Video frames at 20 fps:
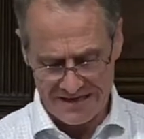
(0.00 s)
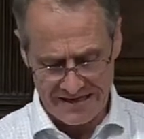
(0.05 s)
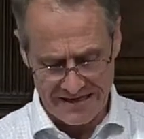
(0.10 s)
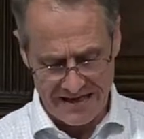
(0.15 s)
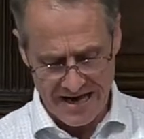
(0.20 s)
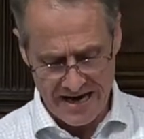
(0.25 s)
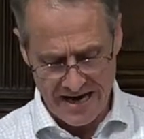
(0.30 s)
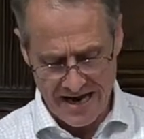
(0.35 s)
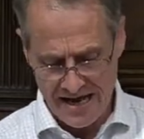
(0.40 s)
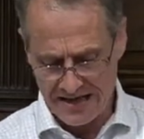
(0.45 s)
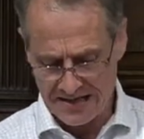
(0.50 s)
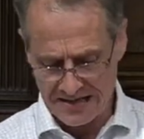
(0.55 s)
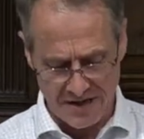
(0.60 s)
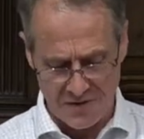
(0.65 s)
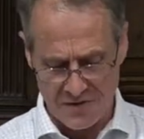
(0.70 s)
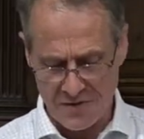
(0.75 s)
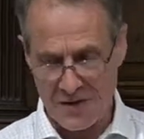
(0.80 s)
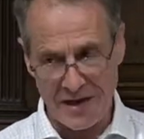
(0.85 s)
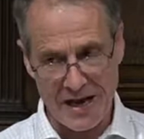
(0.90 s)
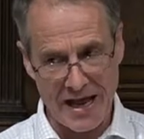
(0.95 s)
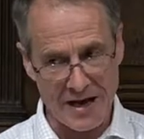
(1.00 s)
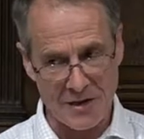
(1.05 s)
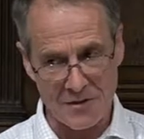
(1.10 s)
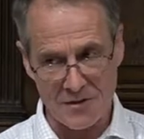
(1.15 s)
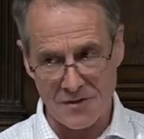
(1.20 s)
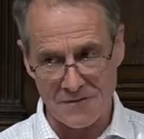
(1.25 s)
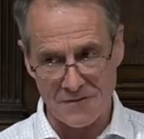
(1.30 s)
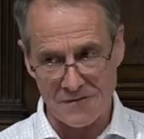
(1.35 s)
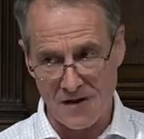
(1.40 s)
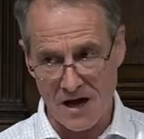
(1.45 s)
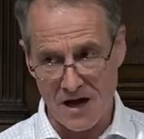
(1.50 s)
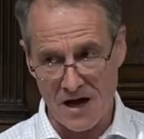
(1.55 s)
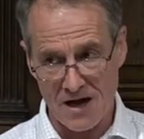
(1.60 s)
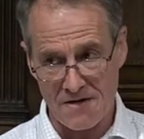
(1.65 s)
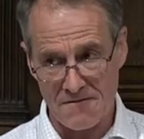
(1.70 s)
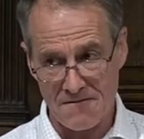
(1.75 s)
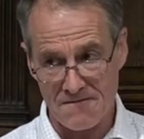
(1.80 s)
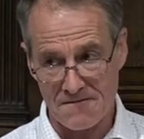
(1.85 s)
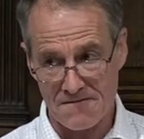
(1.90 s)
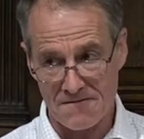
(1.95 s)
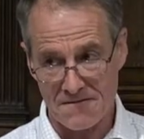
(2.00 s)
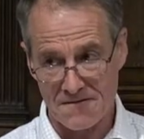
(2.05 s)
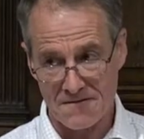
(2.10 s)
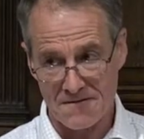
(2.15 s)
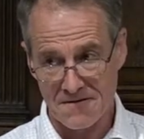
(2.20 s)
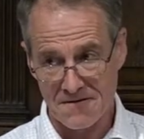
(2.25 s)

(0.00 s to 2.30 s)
D N A, so the length of life